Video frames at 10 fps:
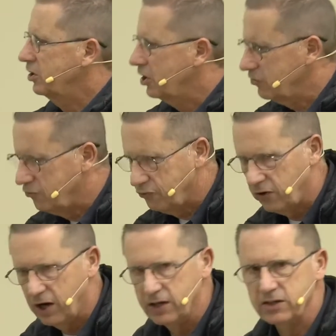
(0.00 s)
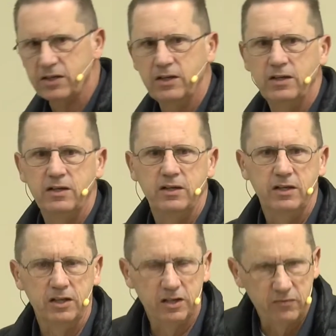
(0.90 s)
confront
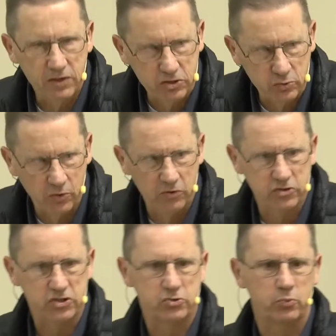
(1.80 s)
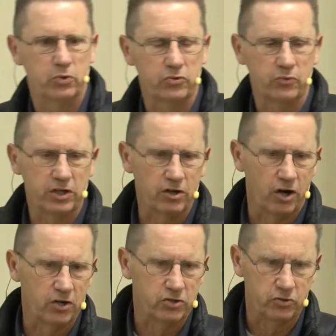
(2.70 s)
individuals with
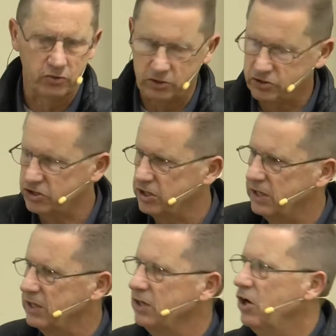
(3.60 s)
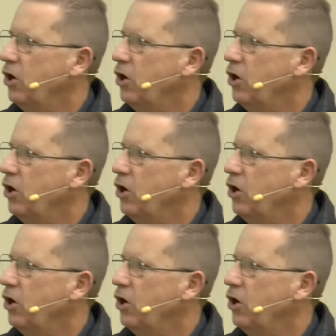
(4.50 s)
regard to their sin